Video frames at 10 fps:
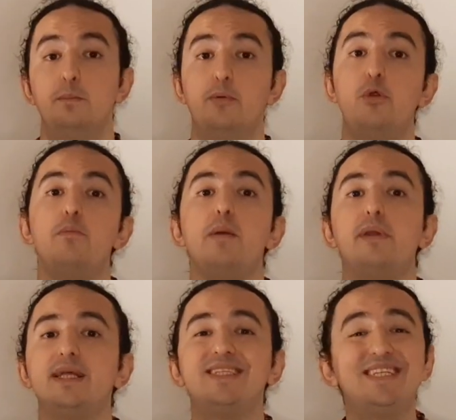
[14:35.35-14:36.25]
But remember
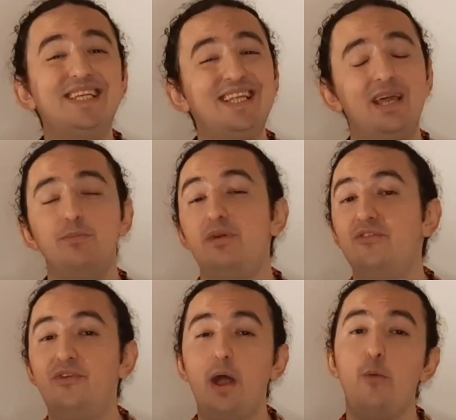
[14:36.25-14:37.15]
that Tz'ikin can be
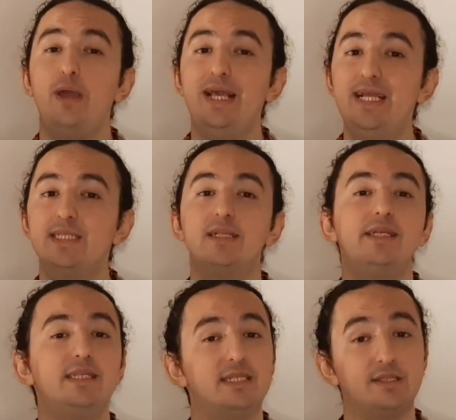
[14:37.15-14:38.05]
very easily
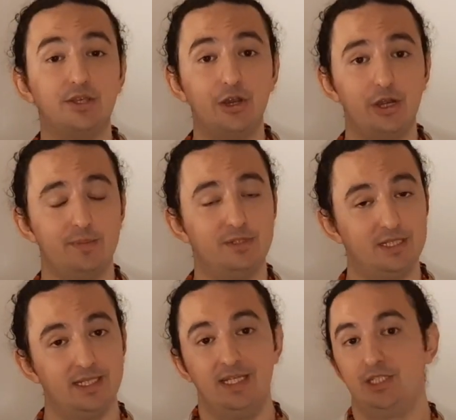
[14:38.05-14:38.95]
disturbed.